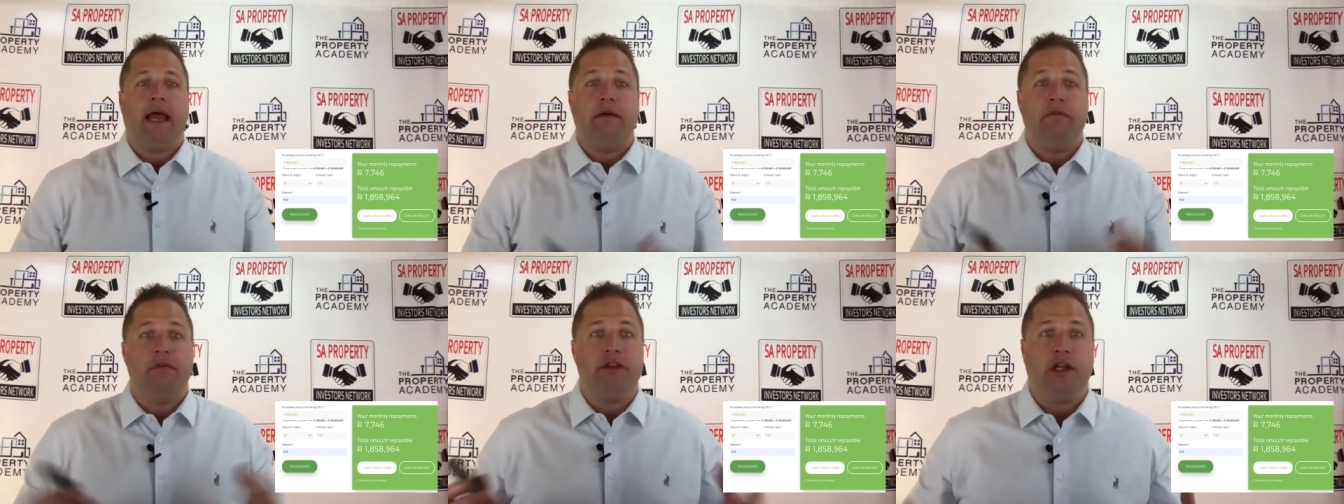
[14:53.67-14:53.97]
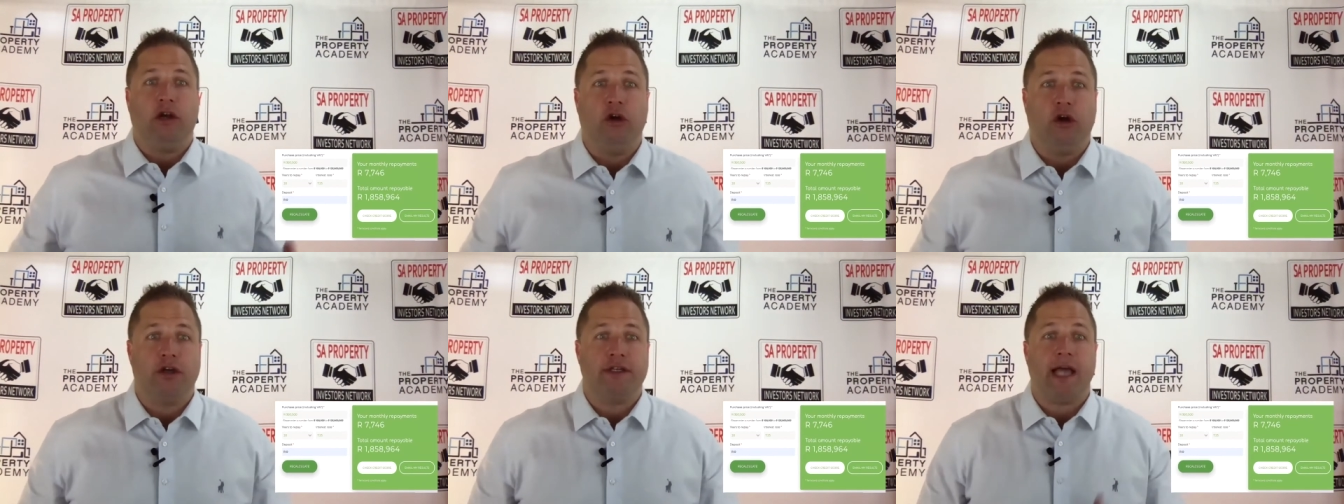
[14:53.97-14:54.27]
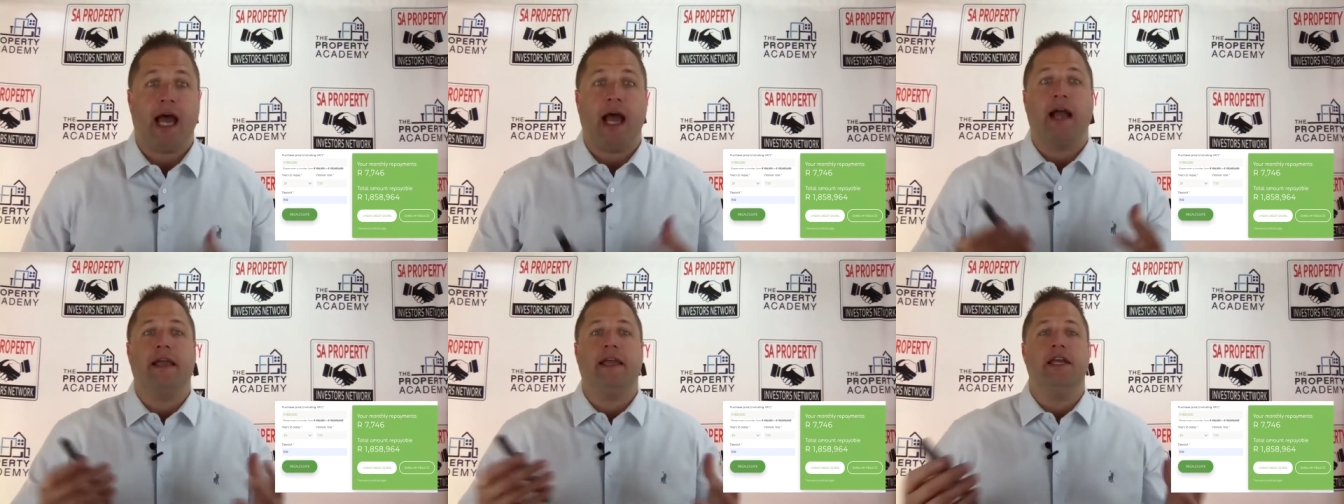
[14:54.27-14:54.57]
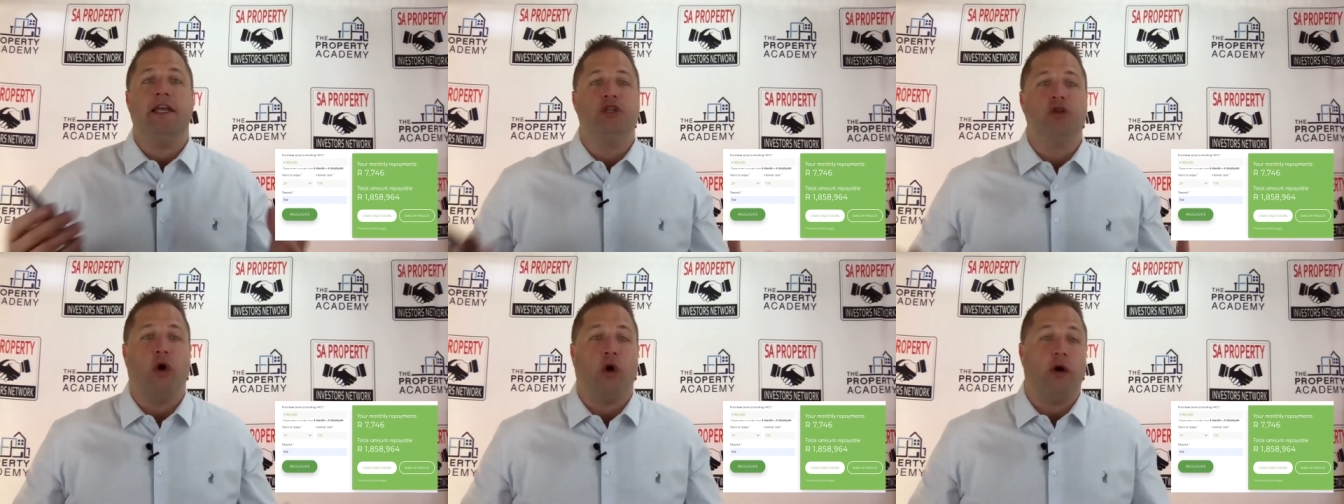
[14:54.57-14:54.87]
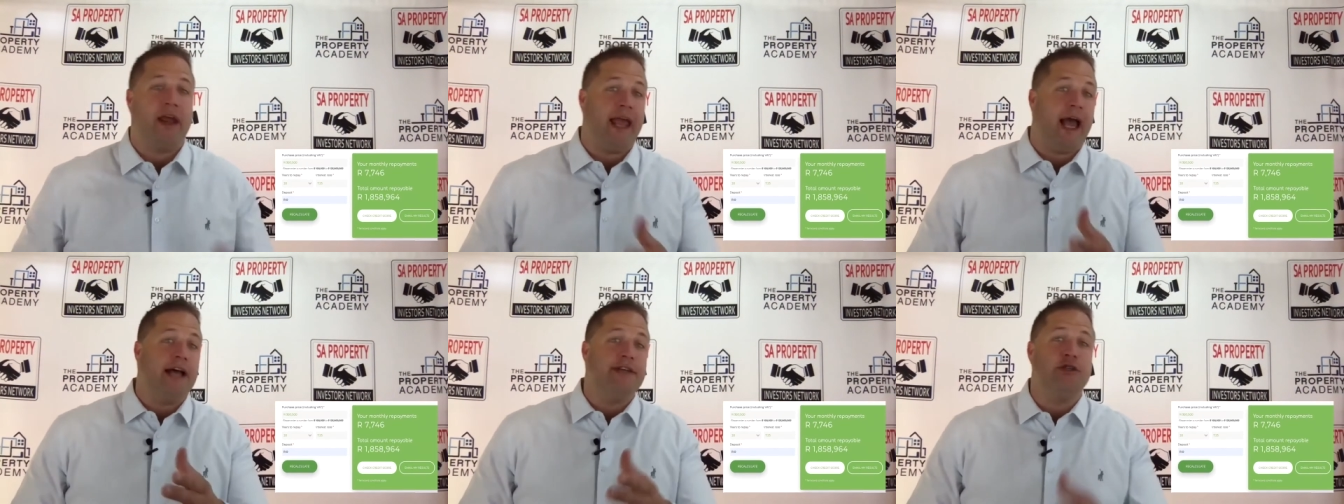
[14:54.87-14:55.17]
everything looks hunky
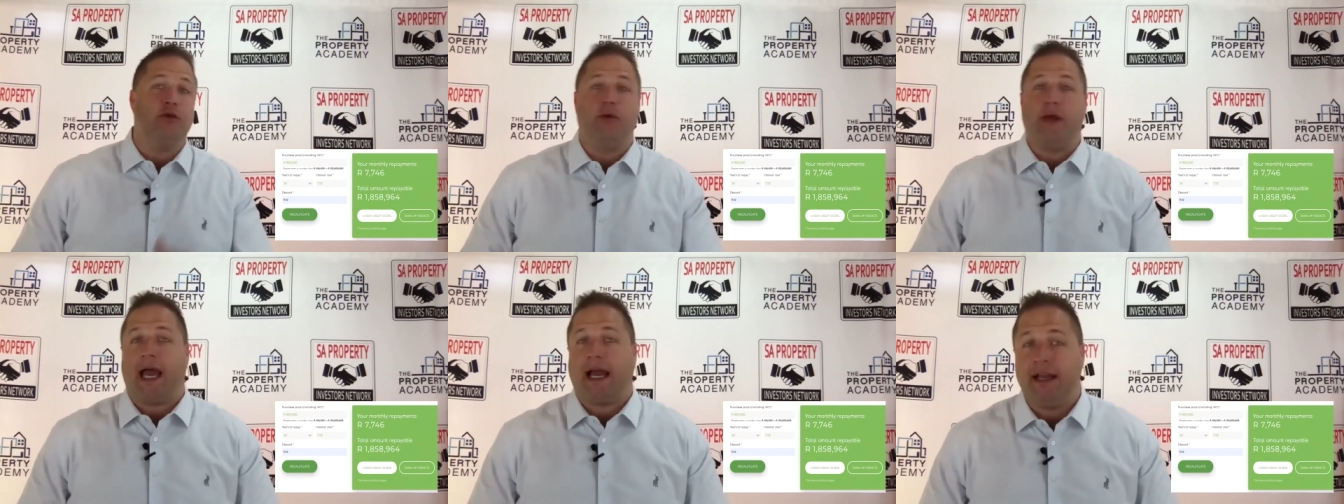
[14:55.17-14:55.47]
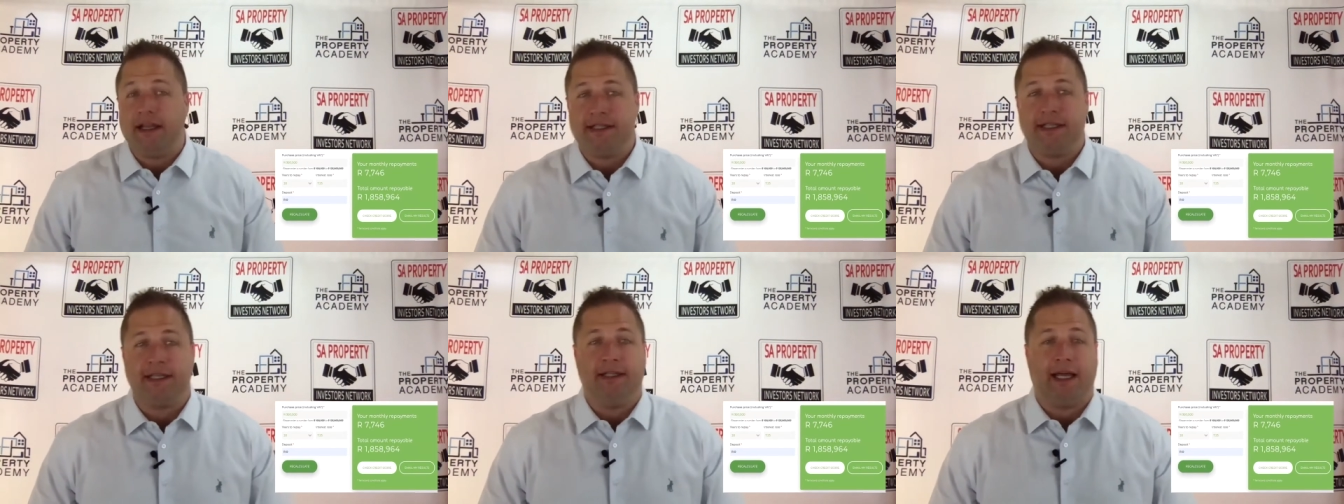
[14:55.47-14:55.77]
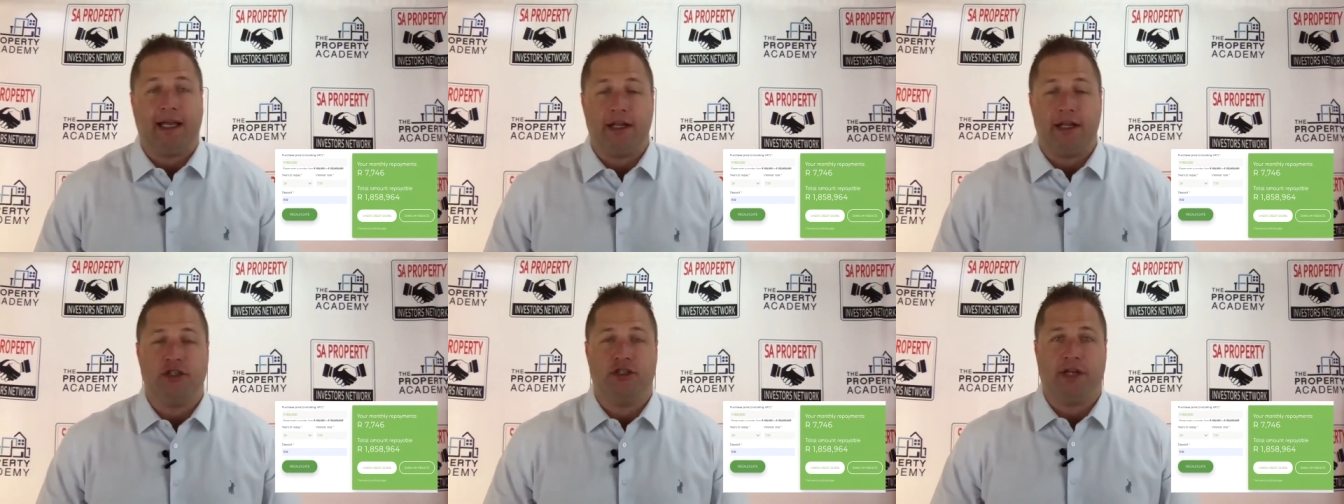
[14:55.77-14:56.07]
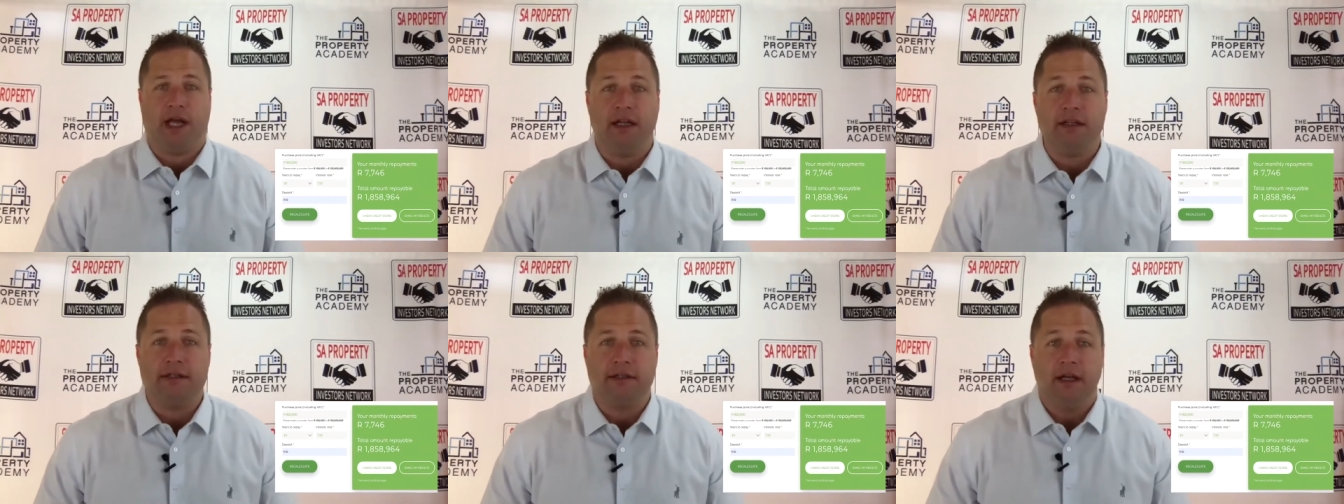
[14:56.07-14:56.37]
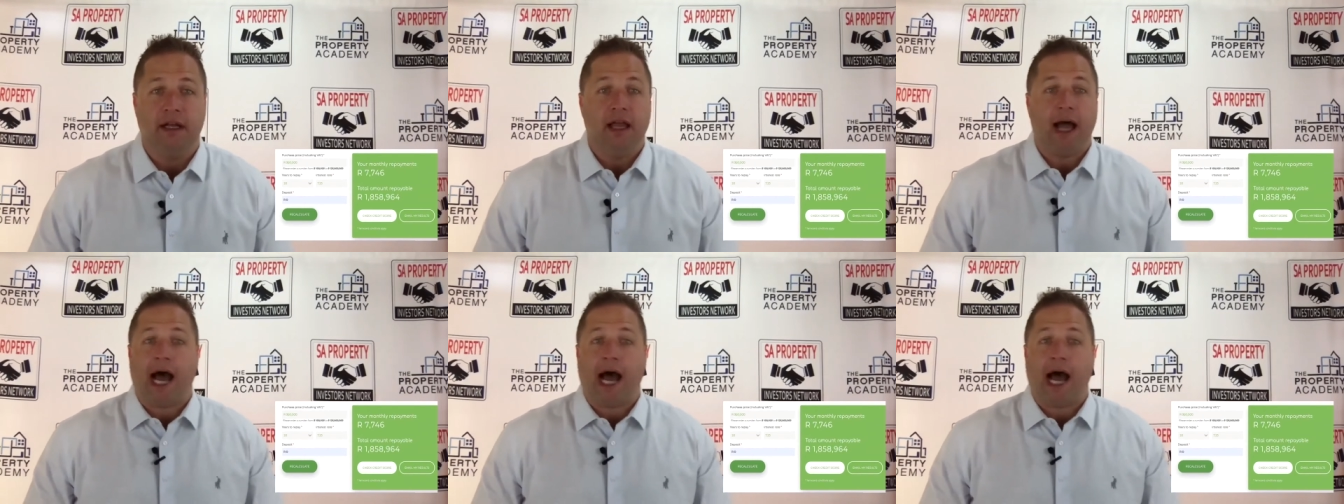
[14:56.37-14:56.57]
dory. Here's the reality, ladies and gents.